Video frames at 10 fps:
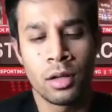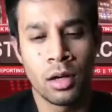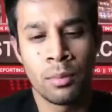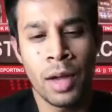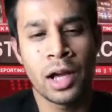
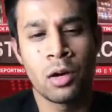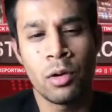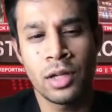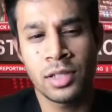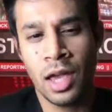Mac
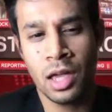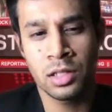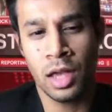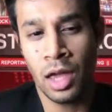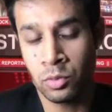OS as
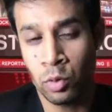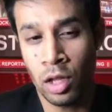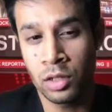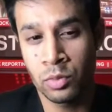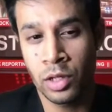well
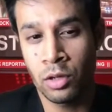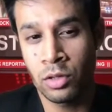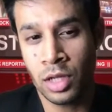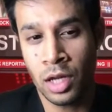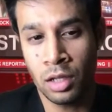as Windows
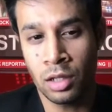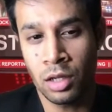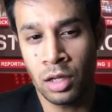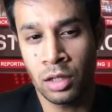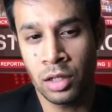and
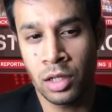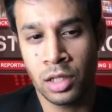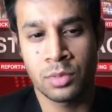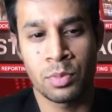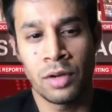Linux
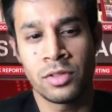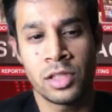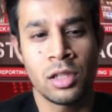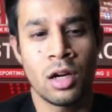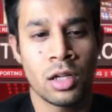Privacy
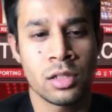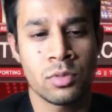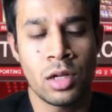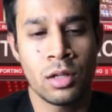Lock as well.